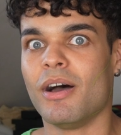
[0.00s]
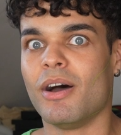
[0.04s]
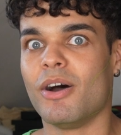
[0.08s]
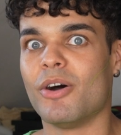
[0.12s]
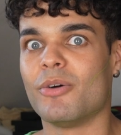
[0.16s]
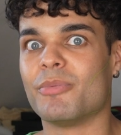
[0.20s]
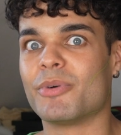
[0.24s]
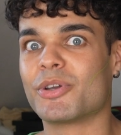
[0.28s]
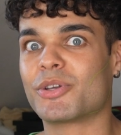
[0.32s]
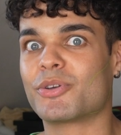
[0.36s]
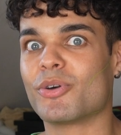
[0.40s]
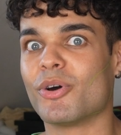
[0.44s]

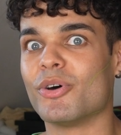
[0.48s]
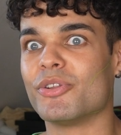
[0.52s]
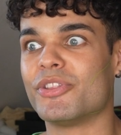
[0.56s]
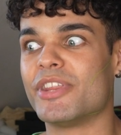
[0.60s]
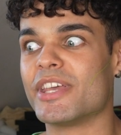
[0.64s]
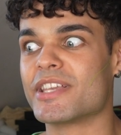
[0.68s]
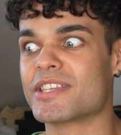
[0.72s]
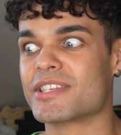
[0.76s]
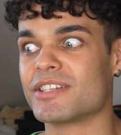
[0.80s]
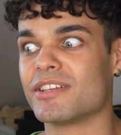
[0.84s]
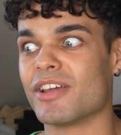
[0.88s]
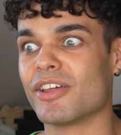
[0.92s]
oh my god,
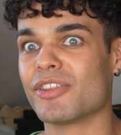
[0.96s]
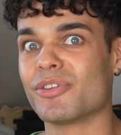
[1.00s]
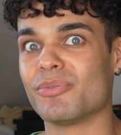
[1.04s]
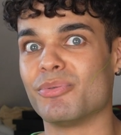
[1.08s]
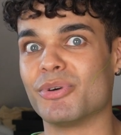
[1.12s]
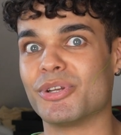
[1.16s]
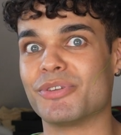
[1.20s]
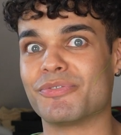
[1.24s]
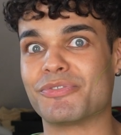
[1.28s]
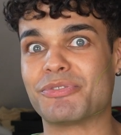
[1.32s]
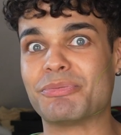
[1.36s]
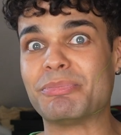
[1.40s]
there's another
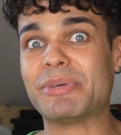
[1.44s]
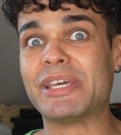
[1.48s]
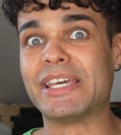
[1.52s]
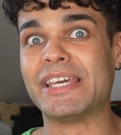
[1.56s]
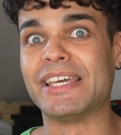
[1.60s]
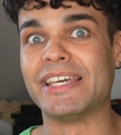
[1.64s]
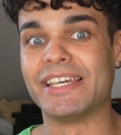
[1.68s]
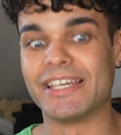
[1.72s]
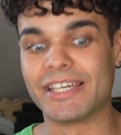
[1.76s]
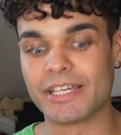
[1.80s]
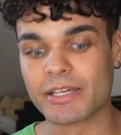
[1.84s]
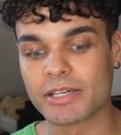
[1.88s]
one of them
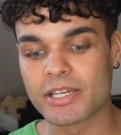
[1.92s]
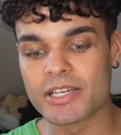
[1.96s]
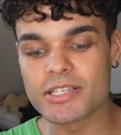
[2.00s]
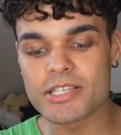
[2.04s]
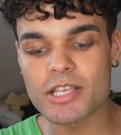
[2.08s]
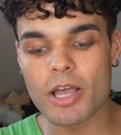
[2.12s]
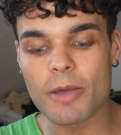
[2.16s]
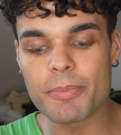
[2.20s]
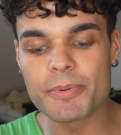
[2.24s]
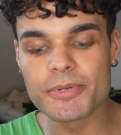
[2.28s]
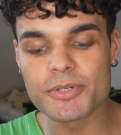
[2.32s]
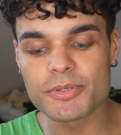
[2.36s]
here.
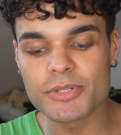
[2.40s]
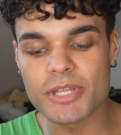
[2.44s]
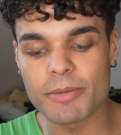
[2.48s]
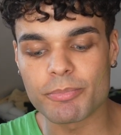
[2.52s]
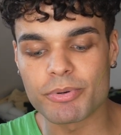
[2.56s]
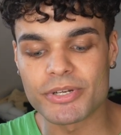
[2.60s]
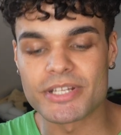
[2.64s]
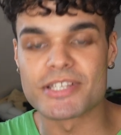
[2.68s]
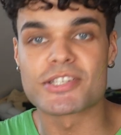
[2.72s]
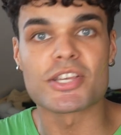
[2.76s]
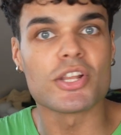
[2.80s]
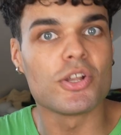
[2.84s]
Because up until that
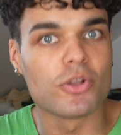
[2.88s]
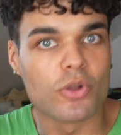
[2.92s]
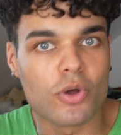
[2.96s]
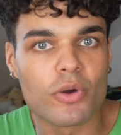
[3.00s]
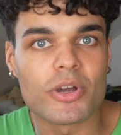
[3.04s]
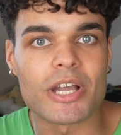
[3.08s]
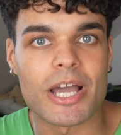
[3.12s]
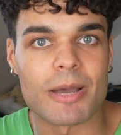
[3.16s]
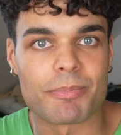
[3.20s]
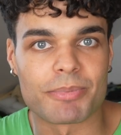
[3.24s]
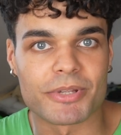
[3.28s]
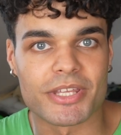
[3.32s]
point, it's a
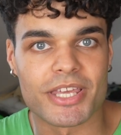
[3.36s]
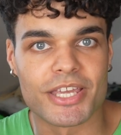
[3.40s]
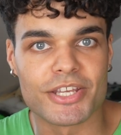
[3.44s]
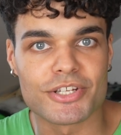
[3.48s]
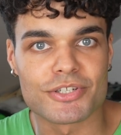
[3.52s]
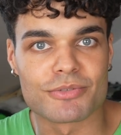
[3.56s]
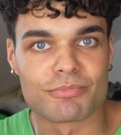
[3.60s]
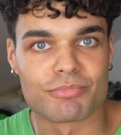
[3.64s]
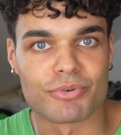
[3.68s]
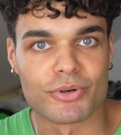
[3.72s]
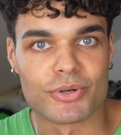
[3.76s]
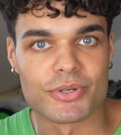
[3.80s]
long
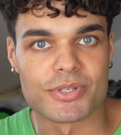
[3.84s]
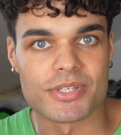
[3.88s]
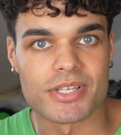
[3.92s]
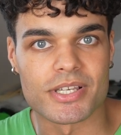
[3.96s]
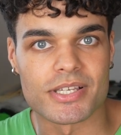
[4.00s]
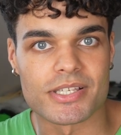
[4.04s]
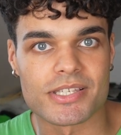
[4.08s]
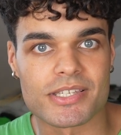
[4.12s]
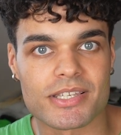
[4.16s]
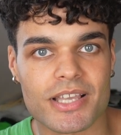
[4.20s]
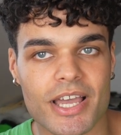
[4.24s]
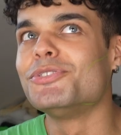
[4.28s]
application
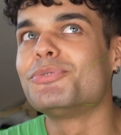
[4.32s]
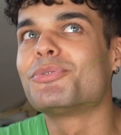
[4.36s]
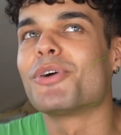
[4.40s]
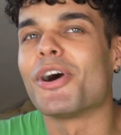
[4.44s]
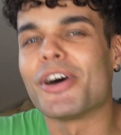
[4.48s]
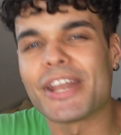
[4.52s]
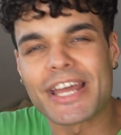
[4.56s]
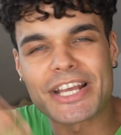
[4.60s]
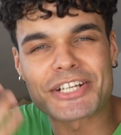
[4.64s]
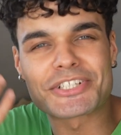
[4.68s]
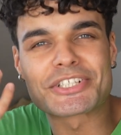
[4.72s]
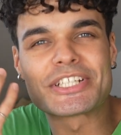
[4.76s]
process. You
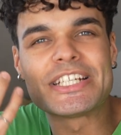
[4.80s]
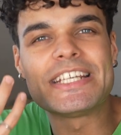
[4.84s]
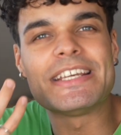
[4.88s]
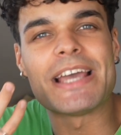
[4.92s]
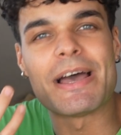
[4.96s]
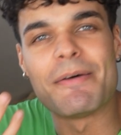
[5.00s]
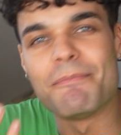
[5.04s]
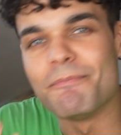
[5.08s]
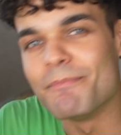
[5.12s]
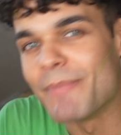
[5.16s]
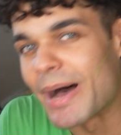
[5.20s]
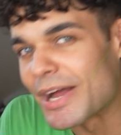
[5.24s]
can't actually
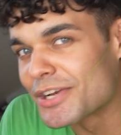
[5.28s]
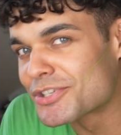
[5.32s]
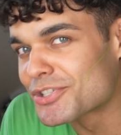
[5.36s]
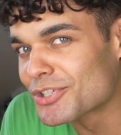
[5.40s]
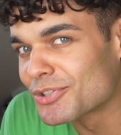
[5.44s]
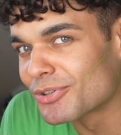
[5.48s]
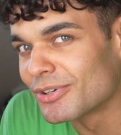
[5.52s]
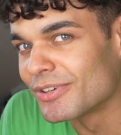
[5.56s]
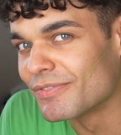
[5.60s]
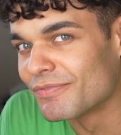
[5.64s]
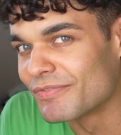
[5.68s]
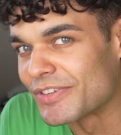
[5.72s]
imagine
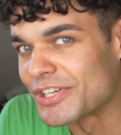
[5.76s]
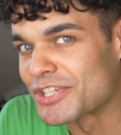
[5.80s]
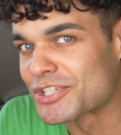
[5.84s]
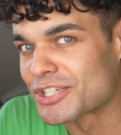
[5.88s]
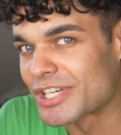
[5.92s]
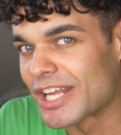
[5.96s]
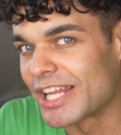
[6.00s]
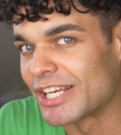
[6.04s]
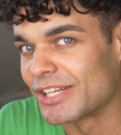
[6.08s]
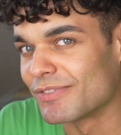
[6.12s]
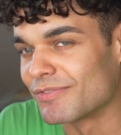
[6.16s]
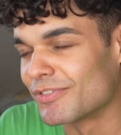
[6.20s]
or
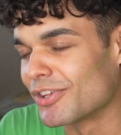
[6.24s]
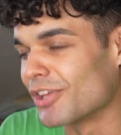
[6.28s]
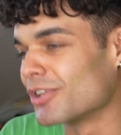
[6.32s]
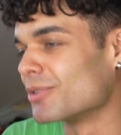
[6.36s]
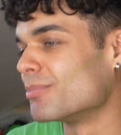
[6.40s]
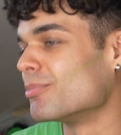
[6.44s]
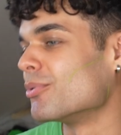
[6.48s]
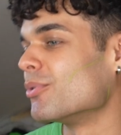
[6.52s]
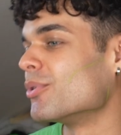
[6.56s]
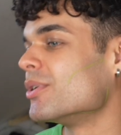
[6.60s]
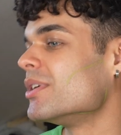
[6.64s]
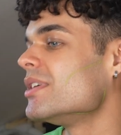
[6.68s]
envision any of the other
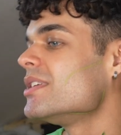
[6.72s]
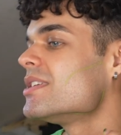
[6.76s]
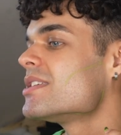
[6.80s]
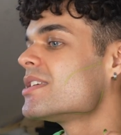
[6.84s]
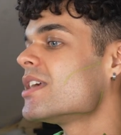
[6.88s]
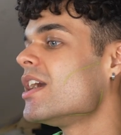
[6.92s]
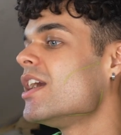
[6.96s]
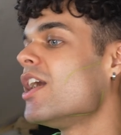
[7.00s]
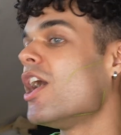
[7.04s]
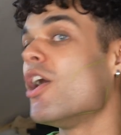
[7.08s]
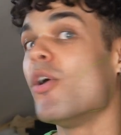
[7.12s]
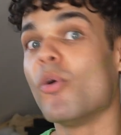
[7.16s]

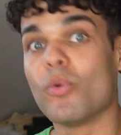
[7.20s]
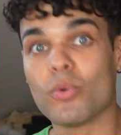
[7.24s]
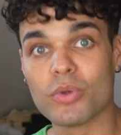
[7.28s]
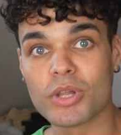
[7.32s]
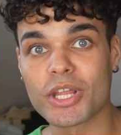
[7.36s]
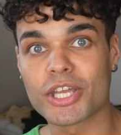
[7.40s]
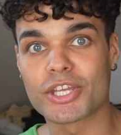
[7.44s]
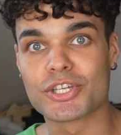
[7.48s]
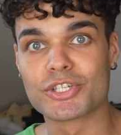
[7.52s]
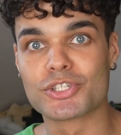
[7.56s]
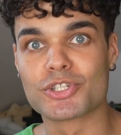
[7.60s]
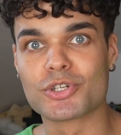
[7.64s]
boys. All
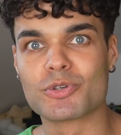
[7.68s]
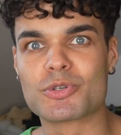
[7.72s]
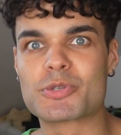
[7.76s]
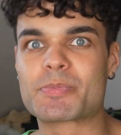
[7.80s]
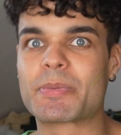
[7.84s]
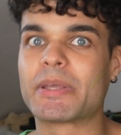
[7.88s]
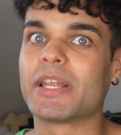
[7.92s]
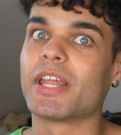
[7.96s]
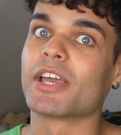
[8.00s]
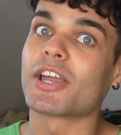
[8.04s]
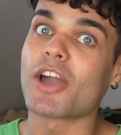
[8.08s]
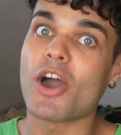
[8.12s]
I could do is
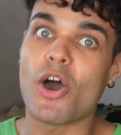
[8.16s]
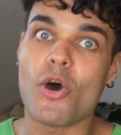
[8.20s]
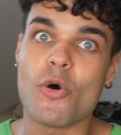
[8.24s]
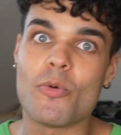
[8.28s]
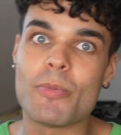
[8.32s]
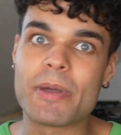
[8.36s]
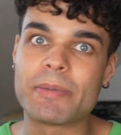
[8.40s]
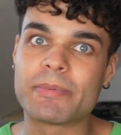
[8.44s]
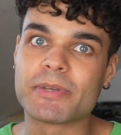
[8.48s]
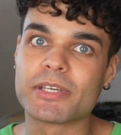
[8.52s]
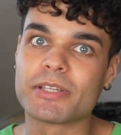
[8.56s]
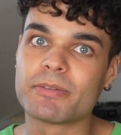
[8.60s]
be like, oh,
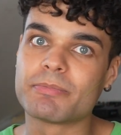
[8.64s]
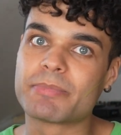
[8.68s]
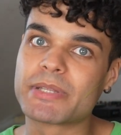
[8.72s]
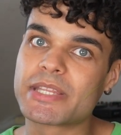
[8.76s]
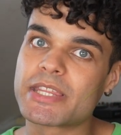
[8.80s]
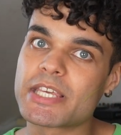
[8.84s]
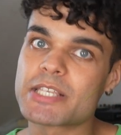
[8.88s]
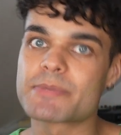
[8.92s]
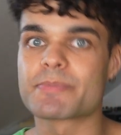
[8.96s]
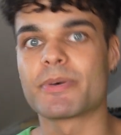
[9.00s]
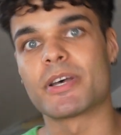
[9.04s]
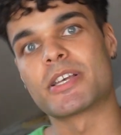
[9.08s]
maybe it'll be
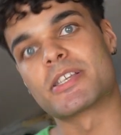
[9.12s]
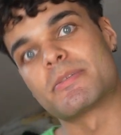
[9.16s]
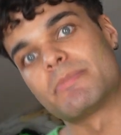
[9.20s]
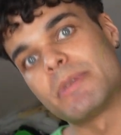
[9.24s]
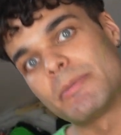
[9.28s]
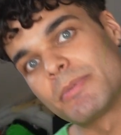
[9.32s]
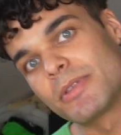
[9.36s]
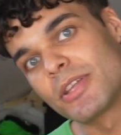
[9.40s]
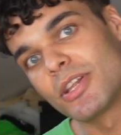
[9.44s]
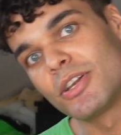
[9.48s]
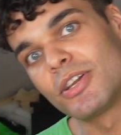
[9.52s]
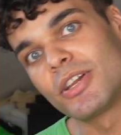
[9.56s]
this person,
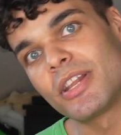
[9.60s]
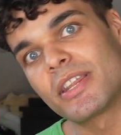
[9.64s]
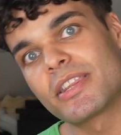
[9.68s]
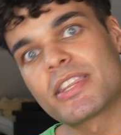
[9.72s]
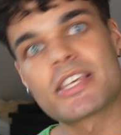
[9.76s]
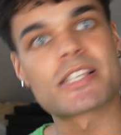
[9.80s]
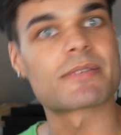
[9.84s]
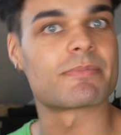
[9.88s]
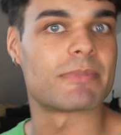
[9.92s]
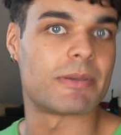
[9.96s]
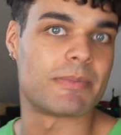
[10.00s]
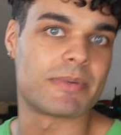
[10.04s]
maybe they'll look like
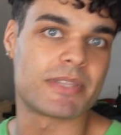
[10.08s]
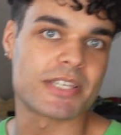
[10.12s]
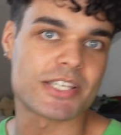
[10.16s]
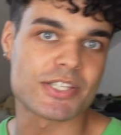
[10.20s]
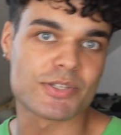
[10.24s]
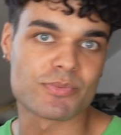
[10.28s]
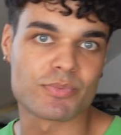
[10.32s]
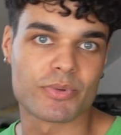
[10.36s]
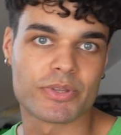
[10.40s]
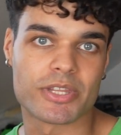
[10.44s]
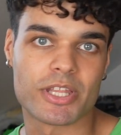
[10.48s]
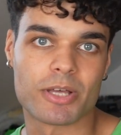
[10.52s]
this, maybe this
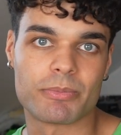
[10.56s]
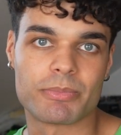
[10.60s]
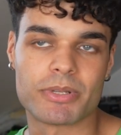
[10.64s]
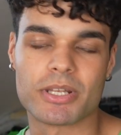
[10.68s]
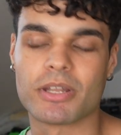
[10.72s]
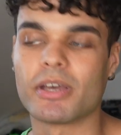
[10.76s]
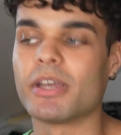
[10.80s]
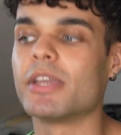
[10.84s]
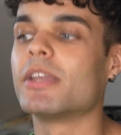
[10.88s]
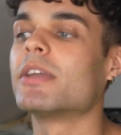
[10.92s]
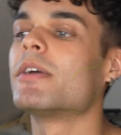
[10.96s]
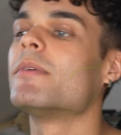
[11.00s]
is what they'll be
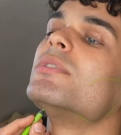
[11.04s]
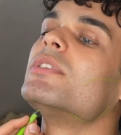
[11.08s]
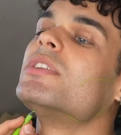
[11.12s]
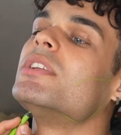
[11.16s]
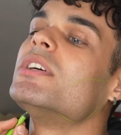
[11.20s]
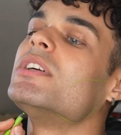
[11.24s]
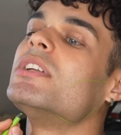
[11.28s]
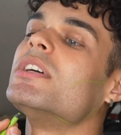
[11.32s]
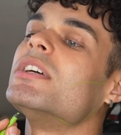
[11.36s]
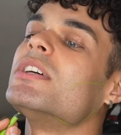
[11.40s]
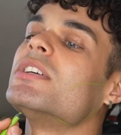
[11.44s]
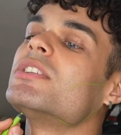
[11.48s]
like. But
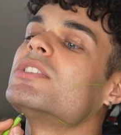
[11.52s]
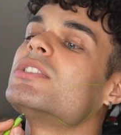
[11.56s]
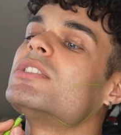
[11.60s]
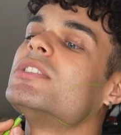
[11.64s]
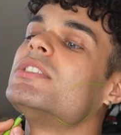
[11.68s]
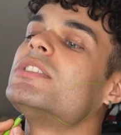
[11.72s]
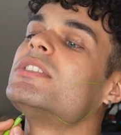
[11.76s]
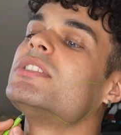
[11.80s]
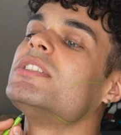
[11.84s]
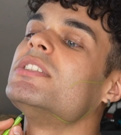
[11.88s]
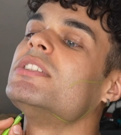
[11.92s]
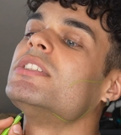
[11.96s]
then
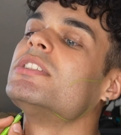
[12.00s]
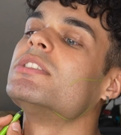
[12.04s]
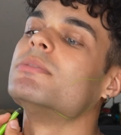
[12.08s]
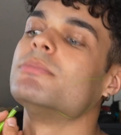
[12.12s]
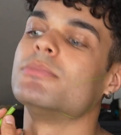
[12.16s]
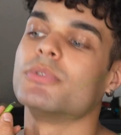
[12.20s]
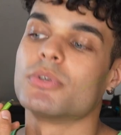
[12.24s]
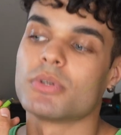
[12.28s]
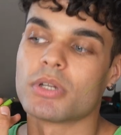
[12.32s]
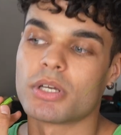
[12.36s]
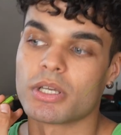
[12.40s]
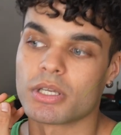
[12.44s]
actually seeing them,
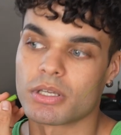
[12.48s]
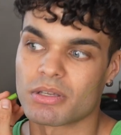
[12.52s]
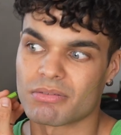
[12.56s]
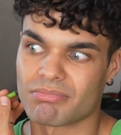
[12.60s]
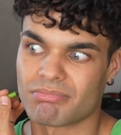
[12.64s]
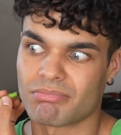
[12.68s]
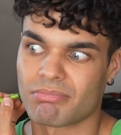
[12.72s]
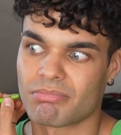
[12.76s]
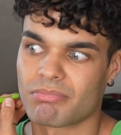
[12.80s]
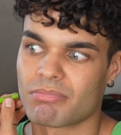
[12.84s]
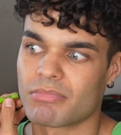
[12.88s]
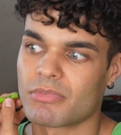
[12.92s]
you're like,
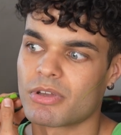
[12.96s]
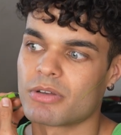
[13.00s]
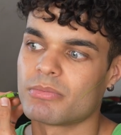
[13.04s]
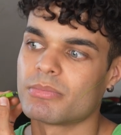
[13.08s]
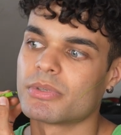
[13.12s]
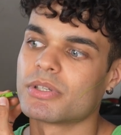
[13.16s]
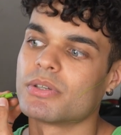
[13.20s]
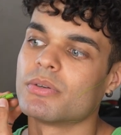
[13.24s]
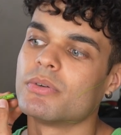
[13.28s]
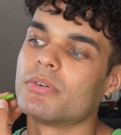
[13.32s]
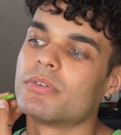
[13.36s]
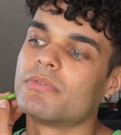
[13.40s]
oh
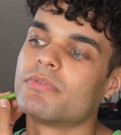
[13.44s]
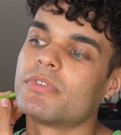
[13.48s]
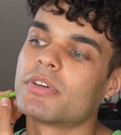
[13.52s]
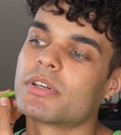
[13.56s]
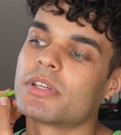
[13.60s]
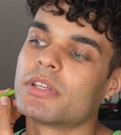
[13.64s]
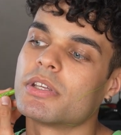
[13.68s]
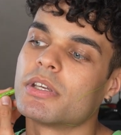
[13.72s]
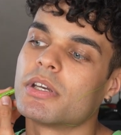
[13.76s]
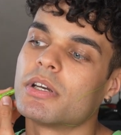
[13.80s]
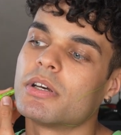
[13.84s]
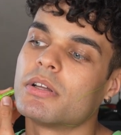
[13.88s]
my god,
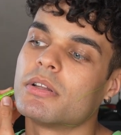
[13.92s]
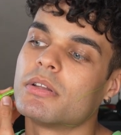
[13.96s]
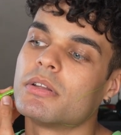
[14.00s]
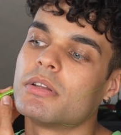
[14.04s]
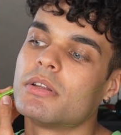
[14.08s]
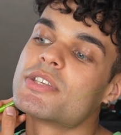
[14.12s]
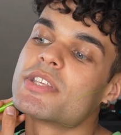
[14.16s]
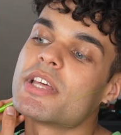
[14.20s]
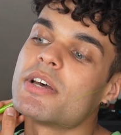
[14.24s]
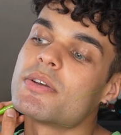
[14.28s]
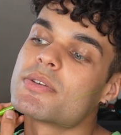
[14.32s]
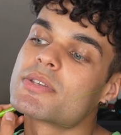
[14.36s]
fucking hell.
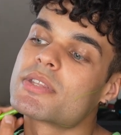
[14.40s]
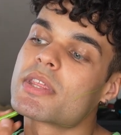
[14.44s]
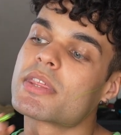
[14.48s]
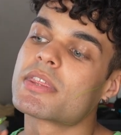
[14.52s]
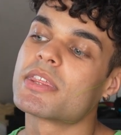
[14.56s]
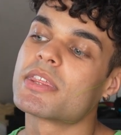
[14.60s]
So that was the